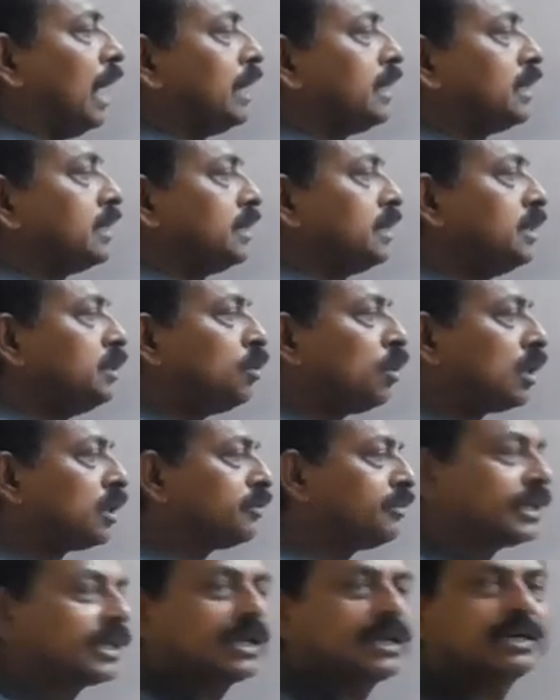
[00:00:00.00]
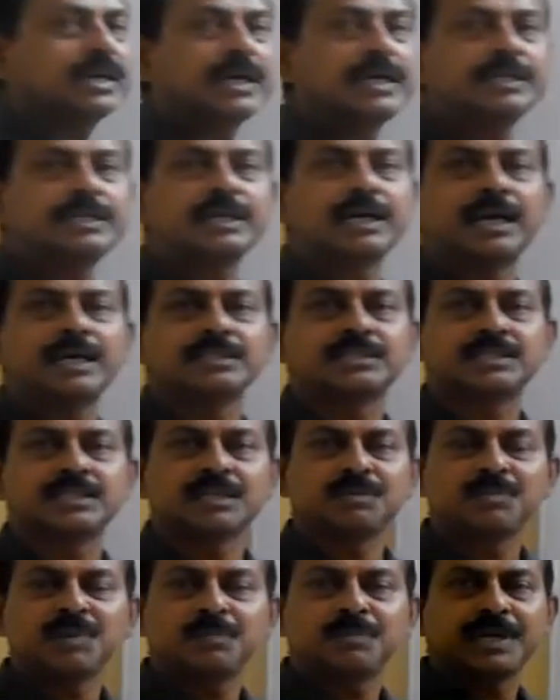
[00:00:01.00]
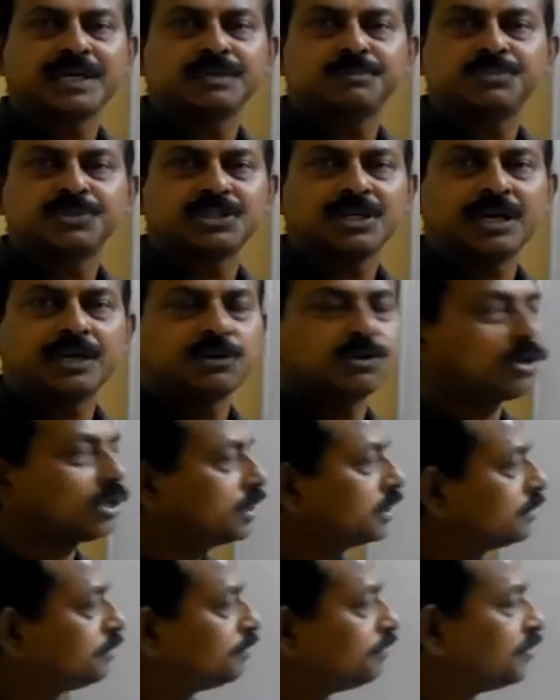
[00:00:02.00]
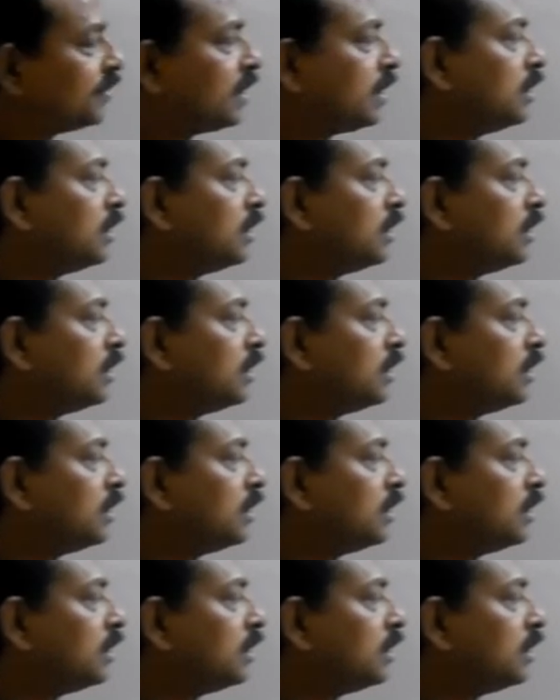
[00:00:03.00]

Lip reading: And E naught we can write as sigma by epsilon naught.